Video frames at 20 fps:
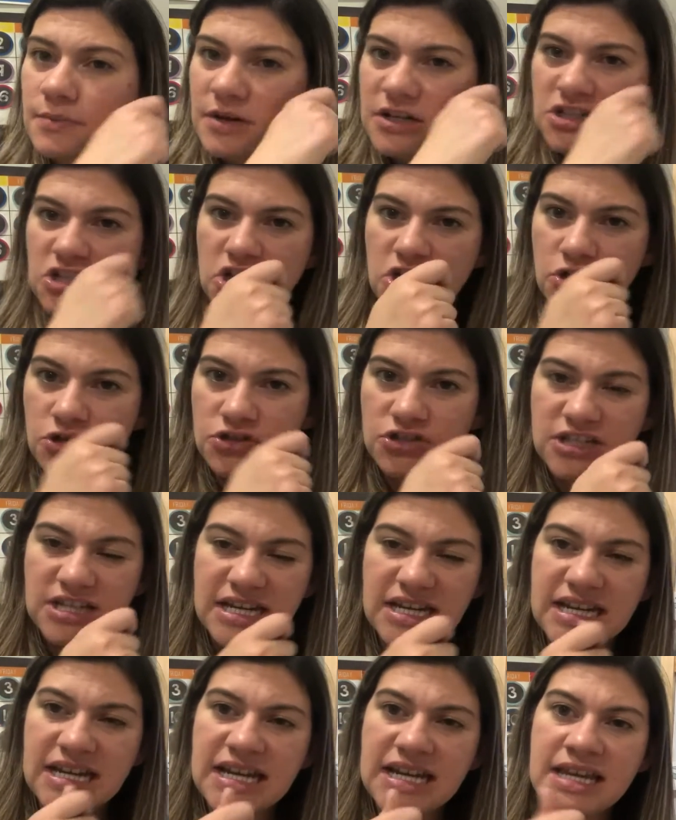brushing your
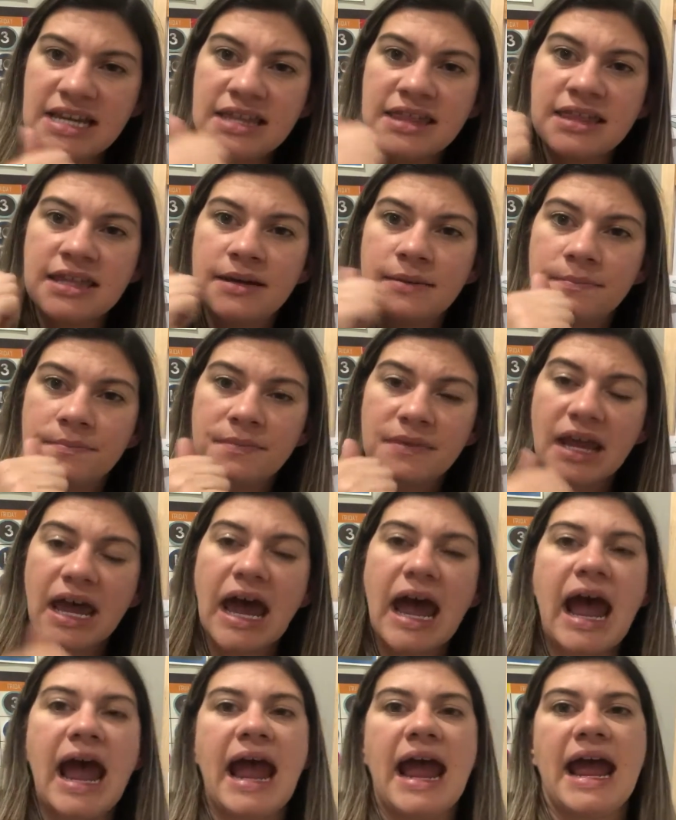teeth
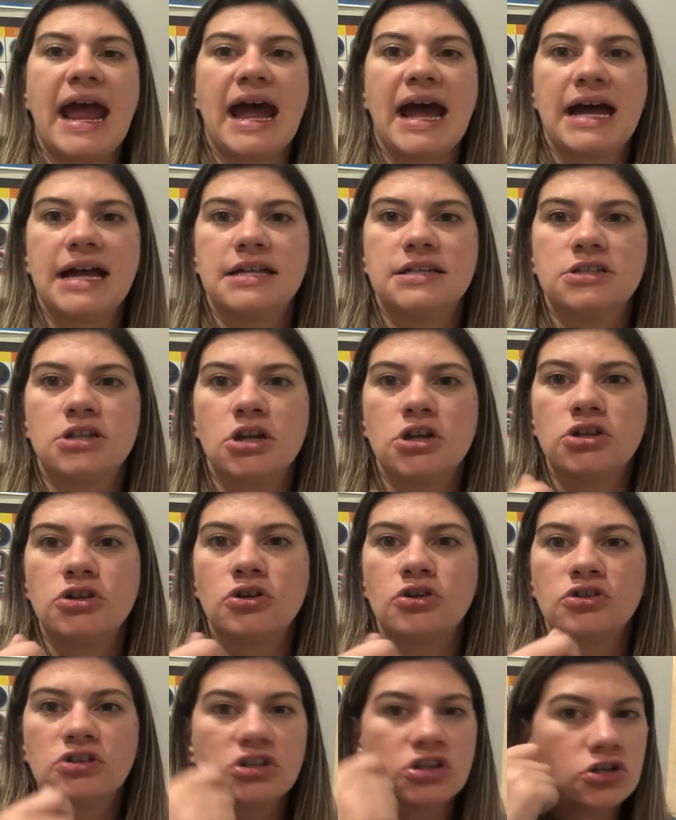and
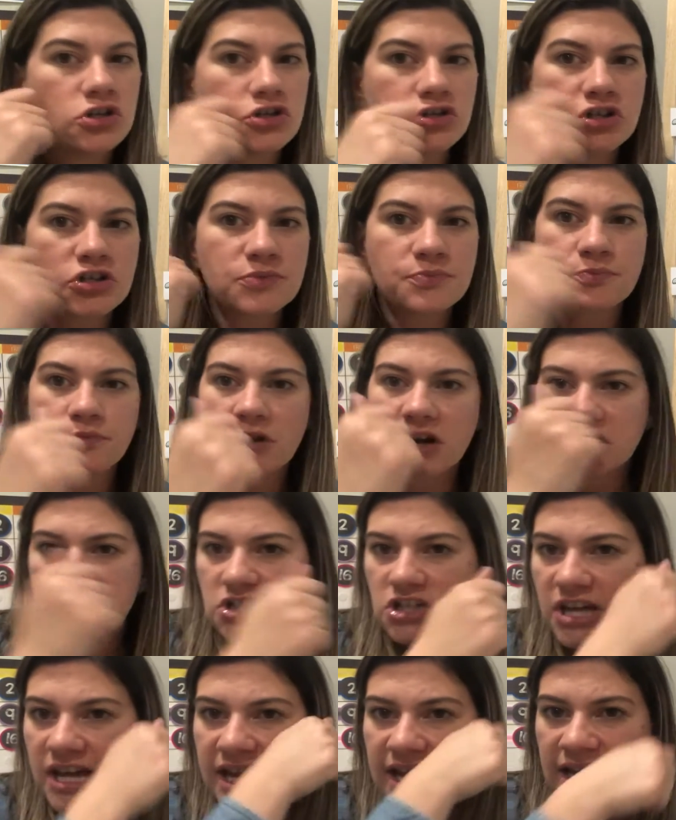you're just
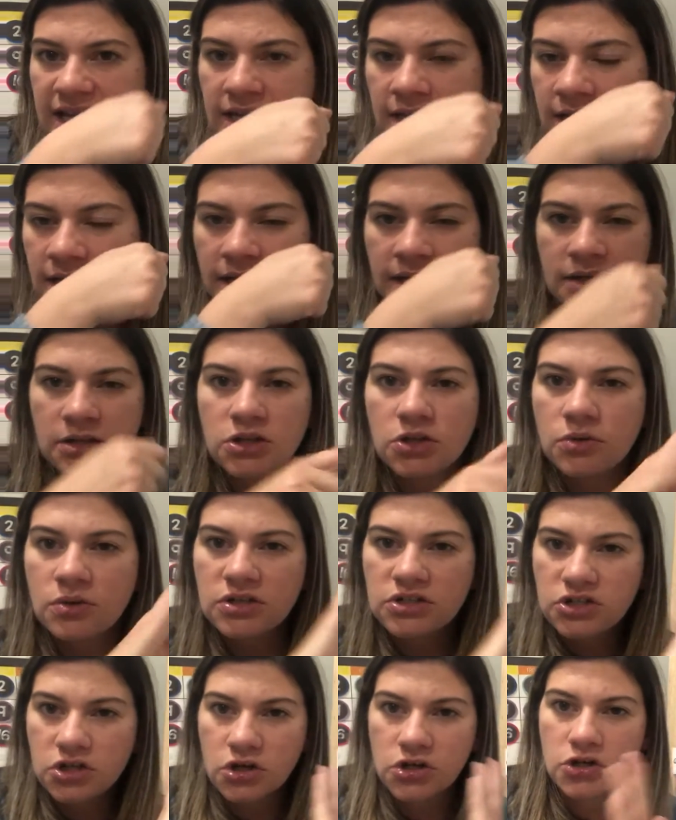brushing, you
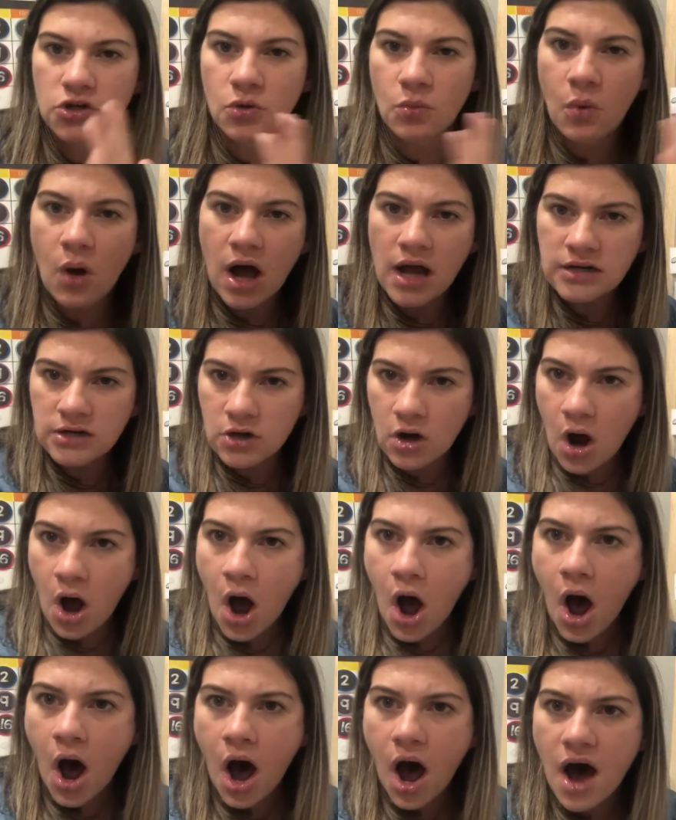could turn your water
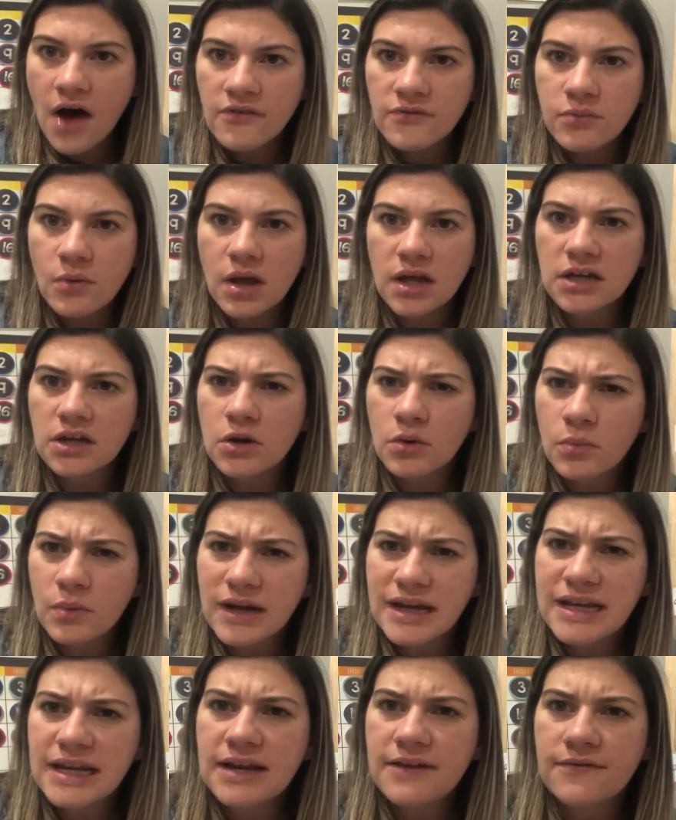off while you're
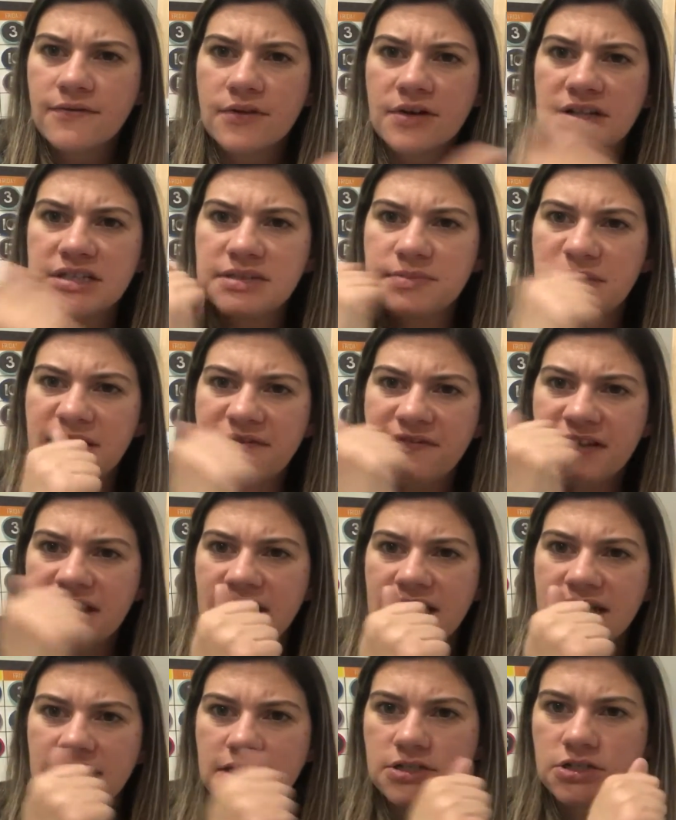waiting for it to be
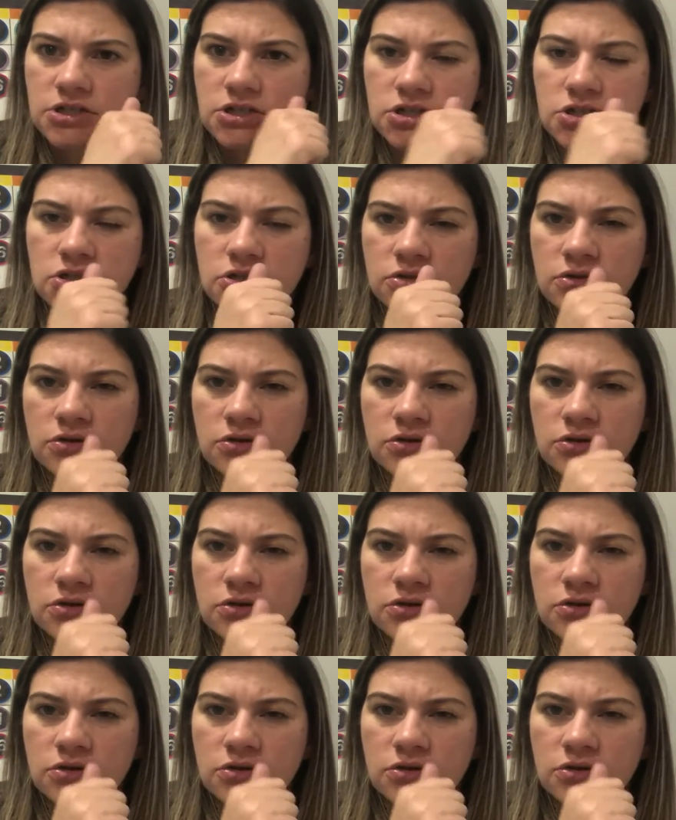finished.